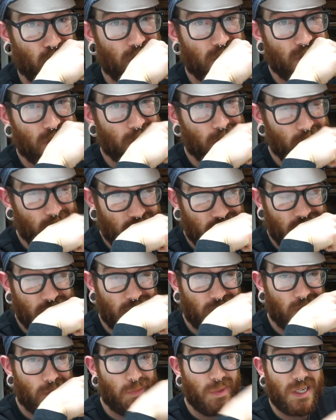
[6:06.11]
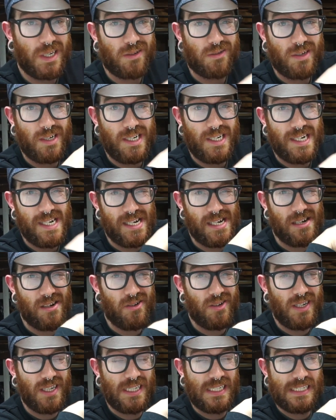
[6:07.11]
what's on the silver bike right
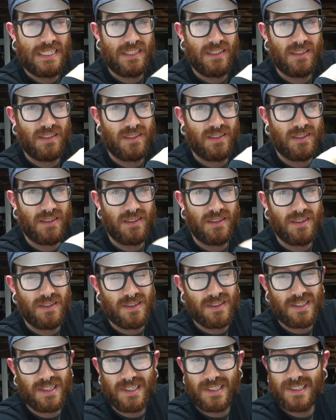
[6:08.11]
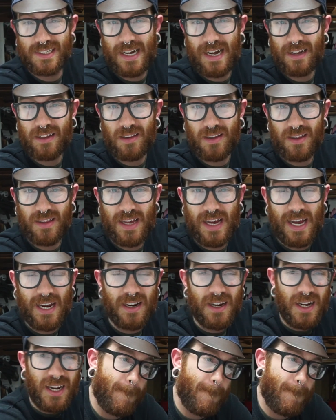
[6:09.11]
now is is exactly that.